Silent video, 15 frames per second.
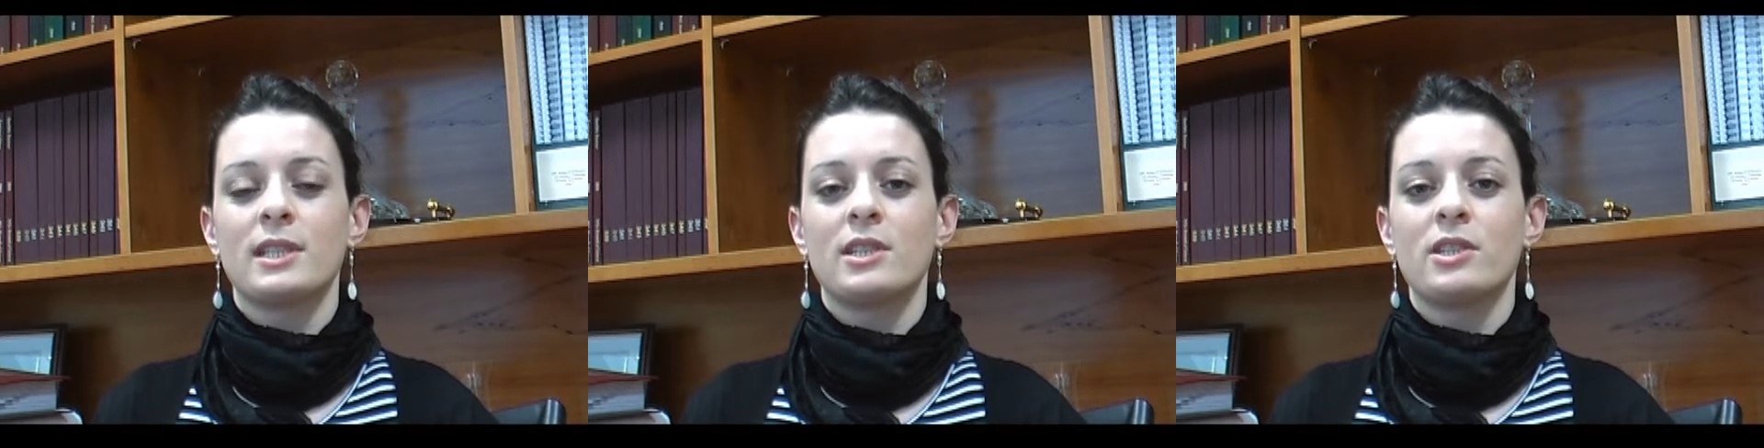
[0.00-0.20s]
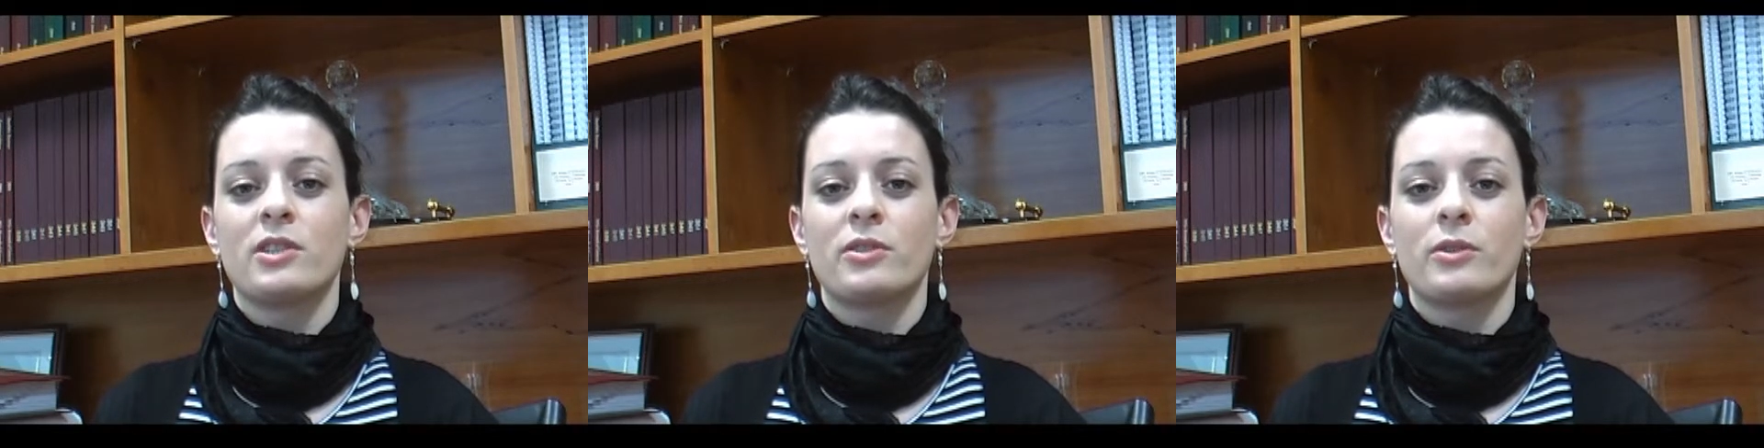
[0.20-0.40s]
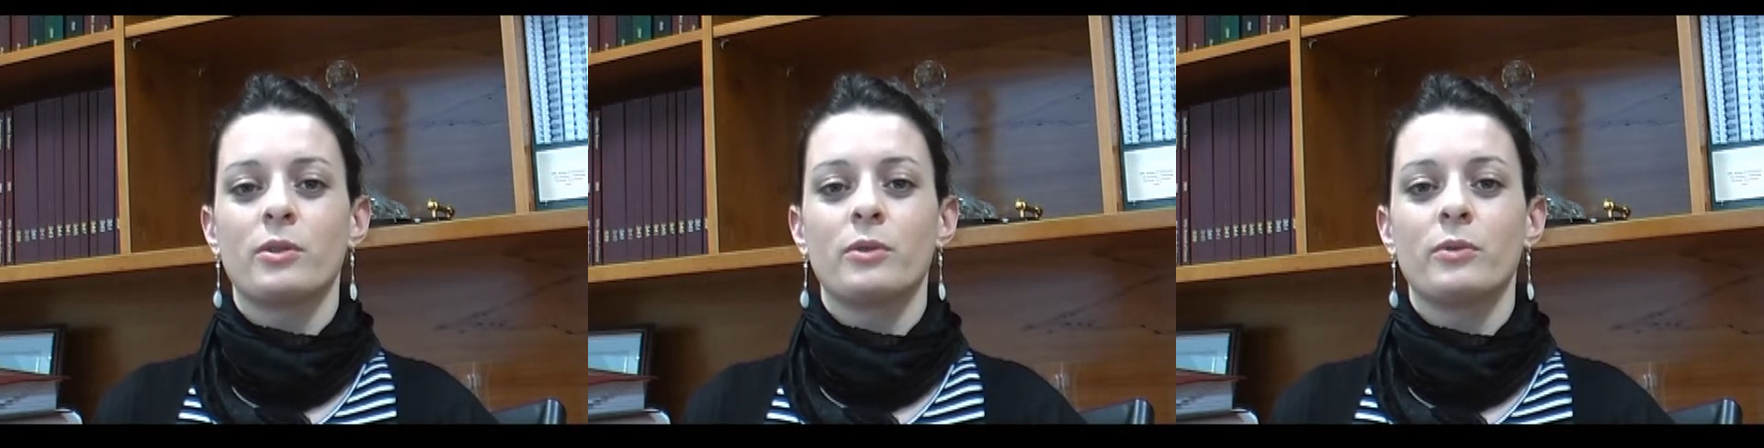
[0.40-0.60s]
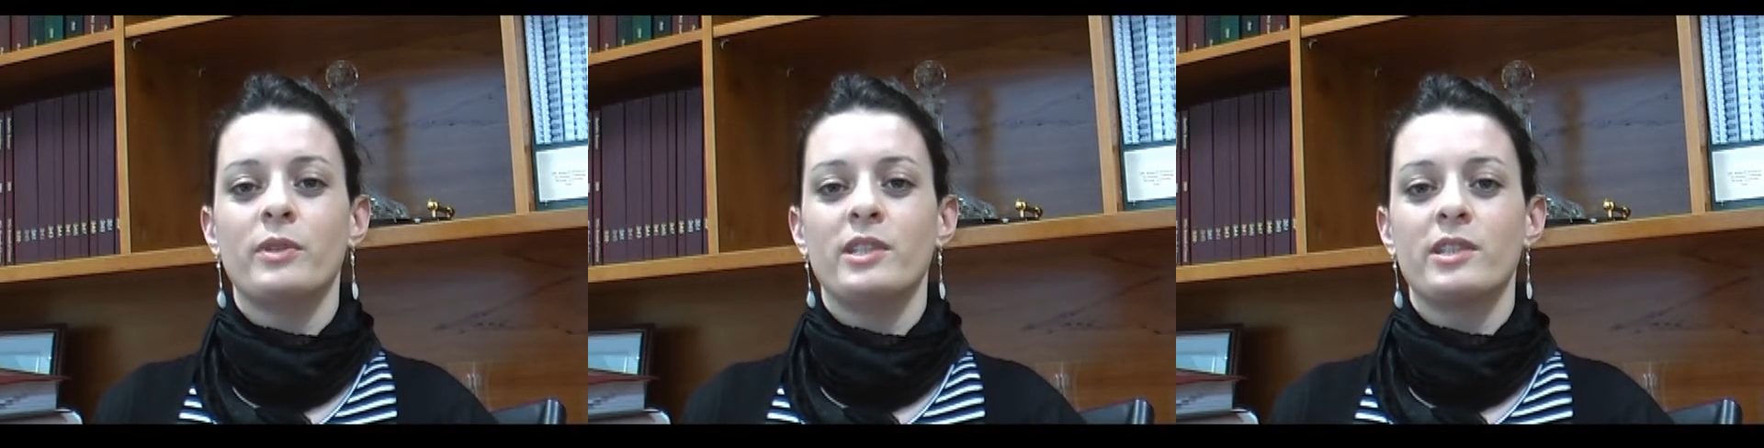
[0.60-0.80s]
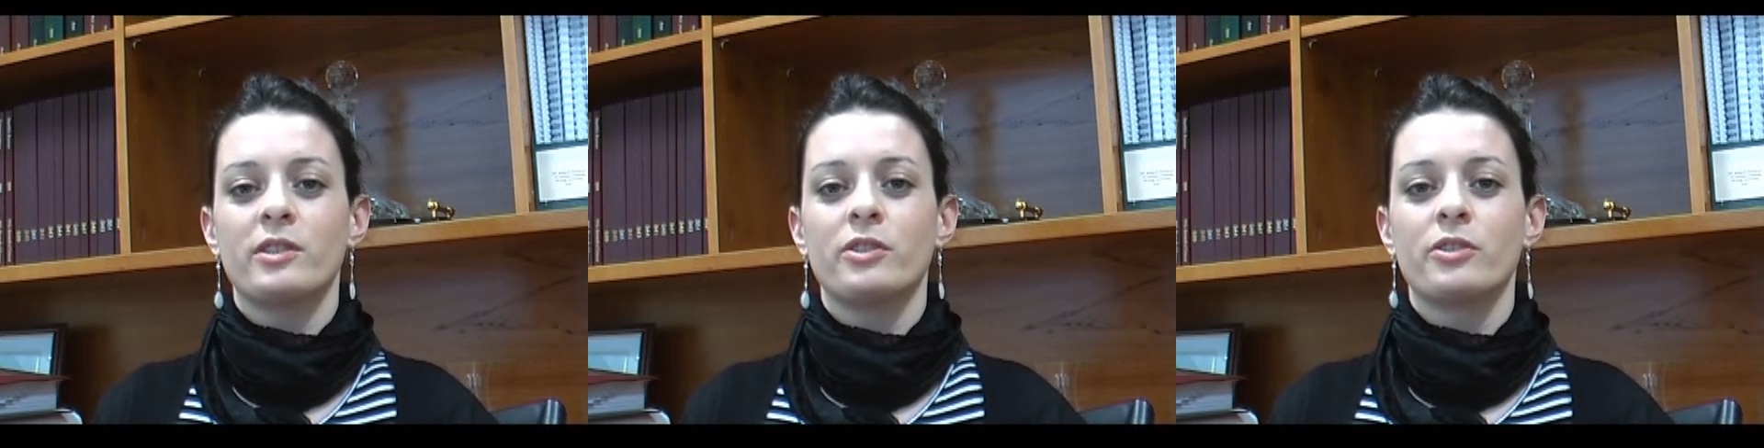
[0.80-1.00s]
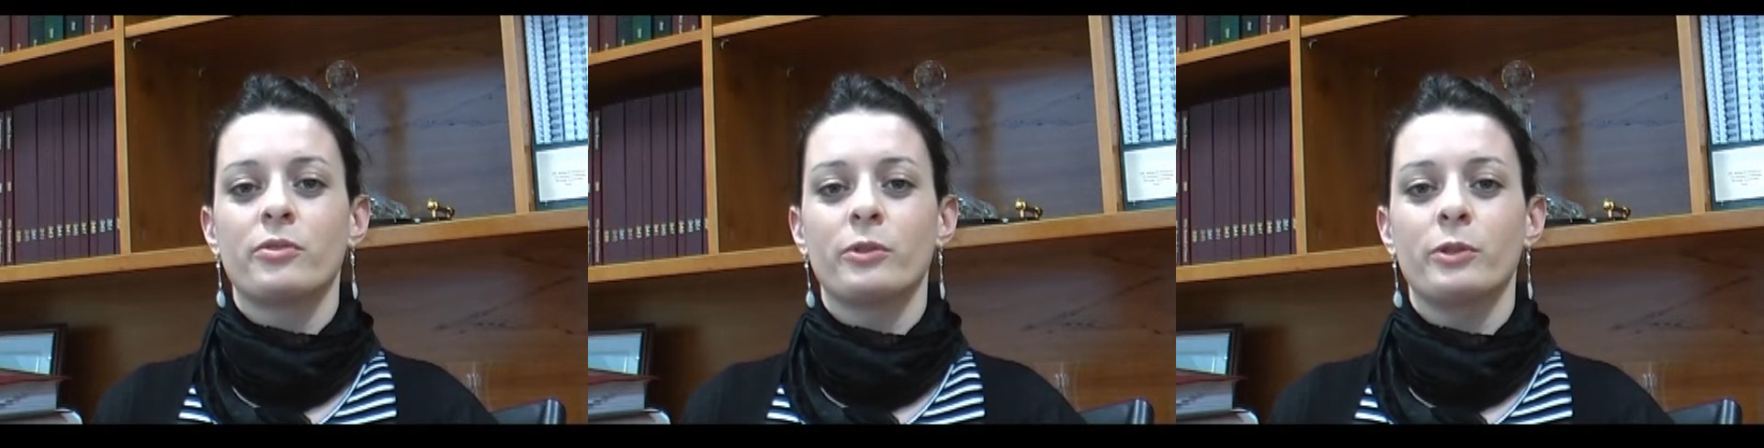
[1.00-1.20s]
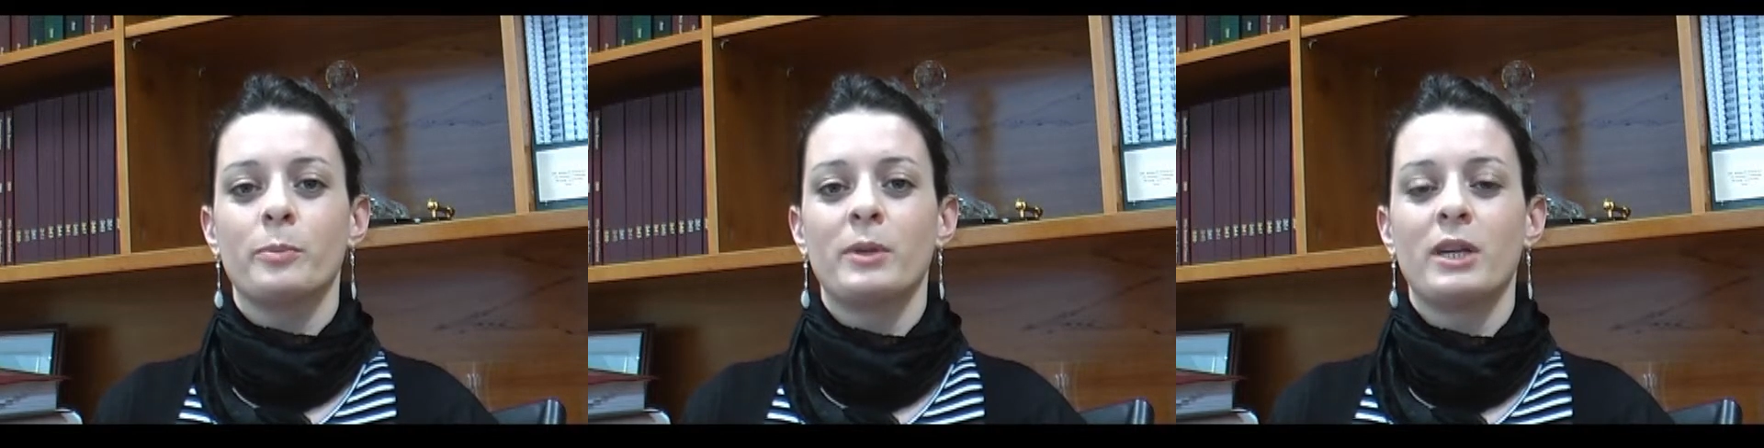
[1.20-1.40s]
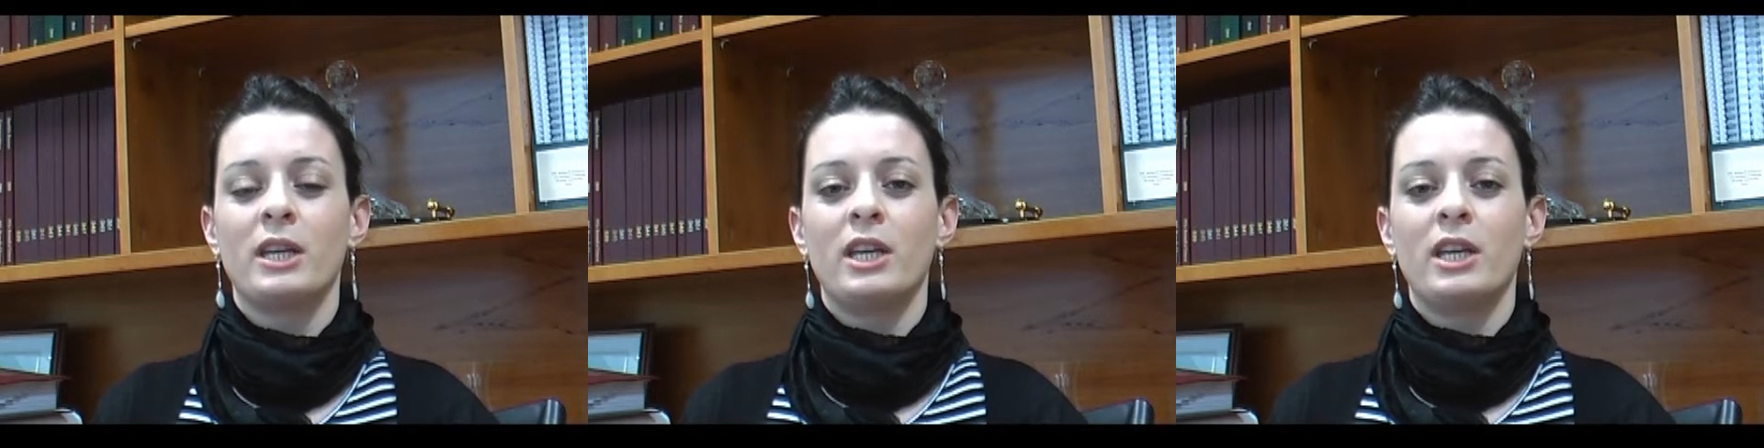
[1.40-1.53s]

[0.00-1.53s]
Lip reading: and Stroke Research Group